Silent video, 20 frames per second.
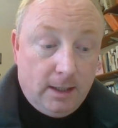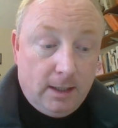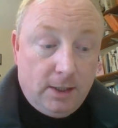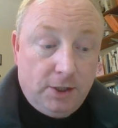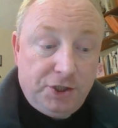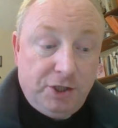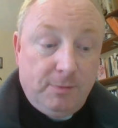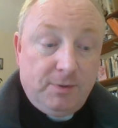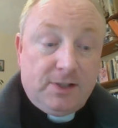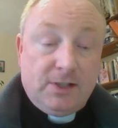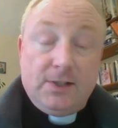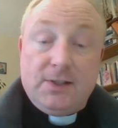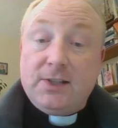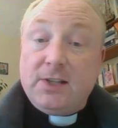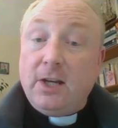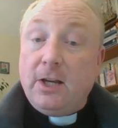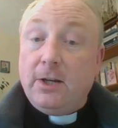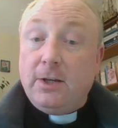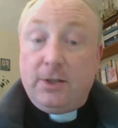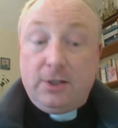She was
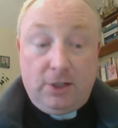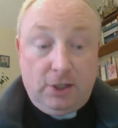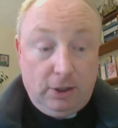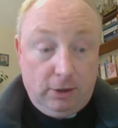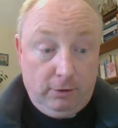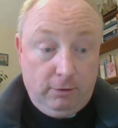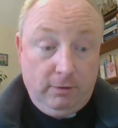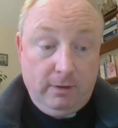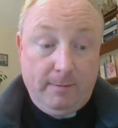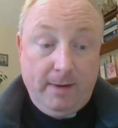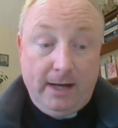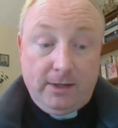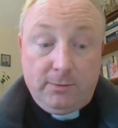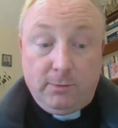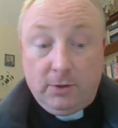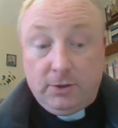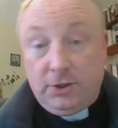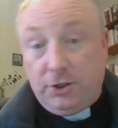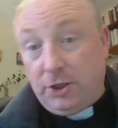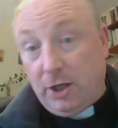concerned, too, about
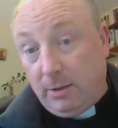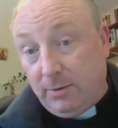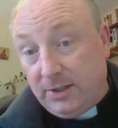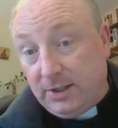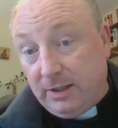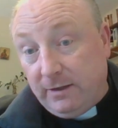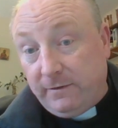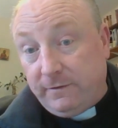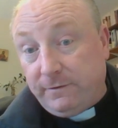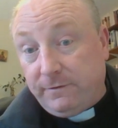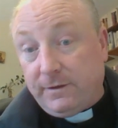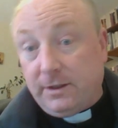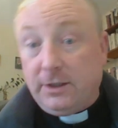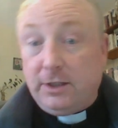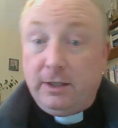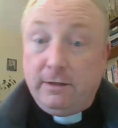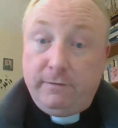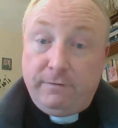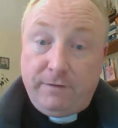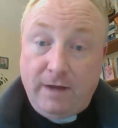what Joseph and
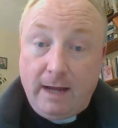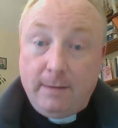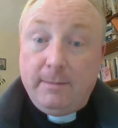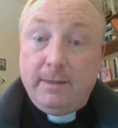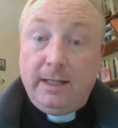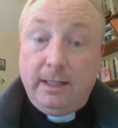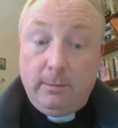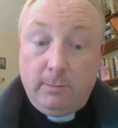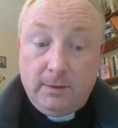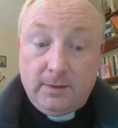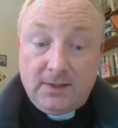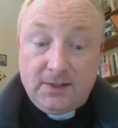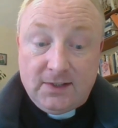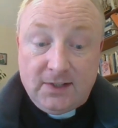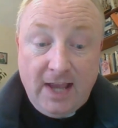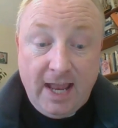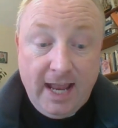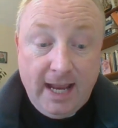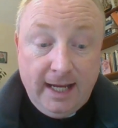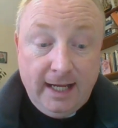her family would
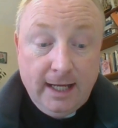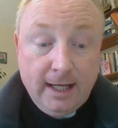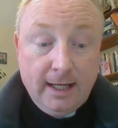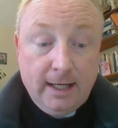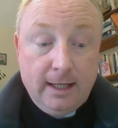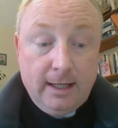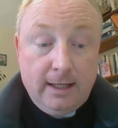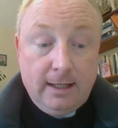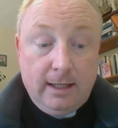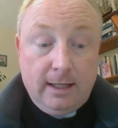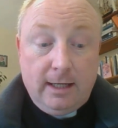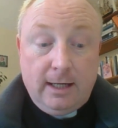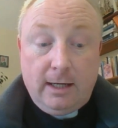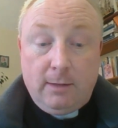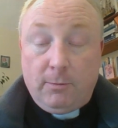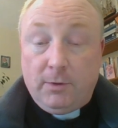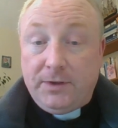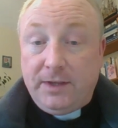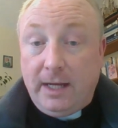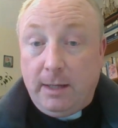say, and
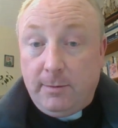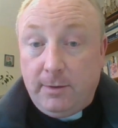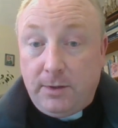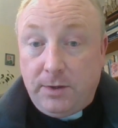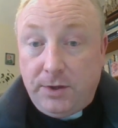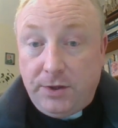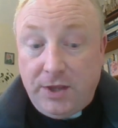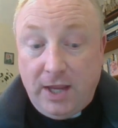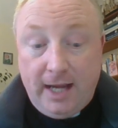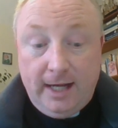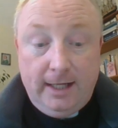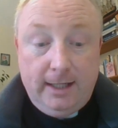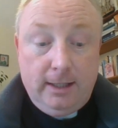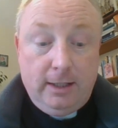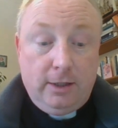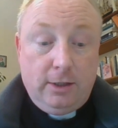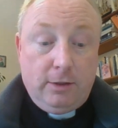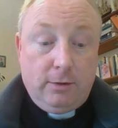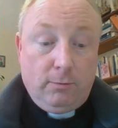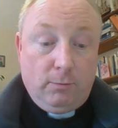what they would think,
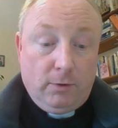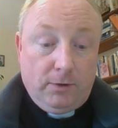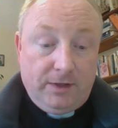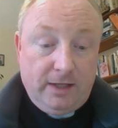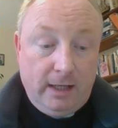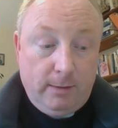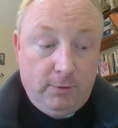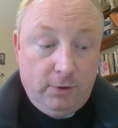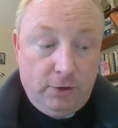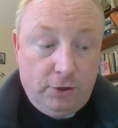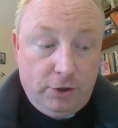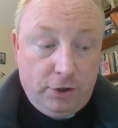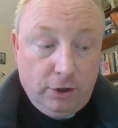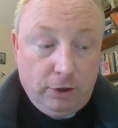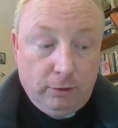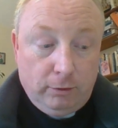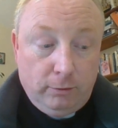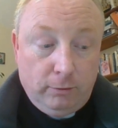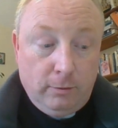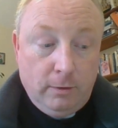and what they would
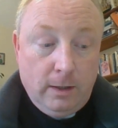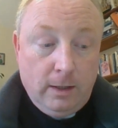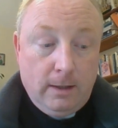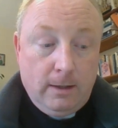do.